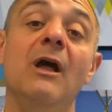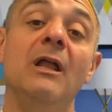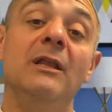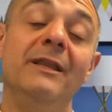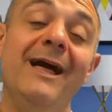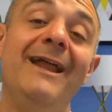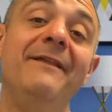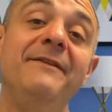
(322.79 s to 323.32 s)
A
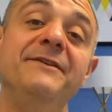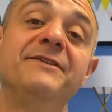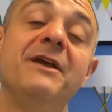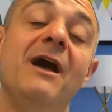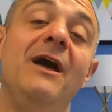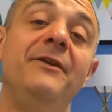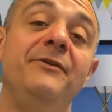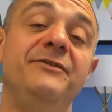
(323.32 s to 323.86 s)
lot of these
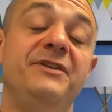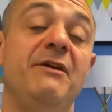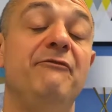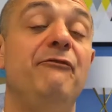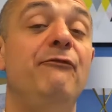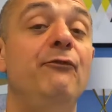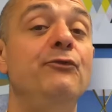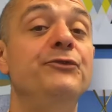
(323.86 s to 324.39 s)
condos have
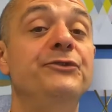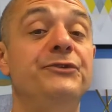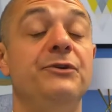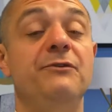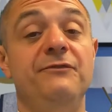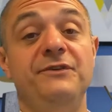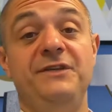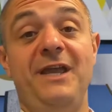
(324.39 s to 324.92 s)
full
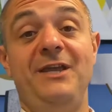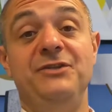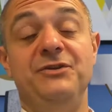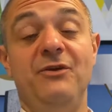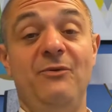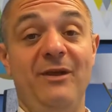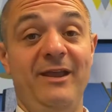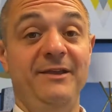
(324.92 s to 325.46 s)
service
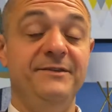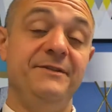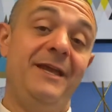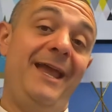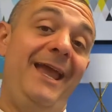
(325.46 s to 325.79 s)
HOAs.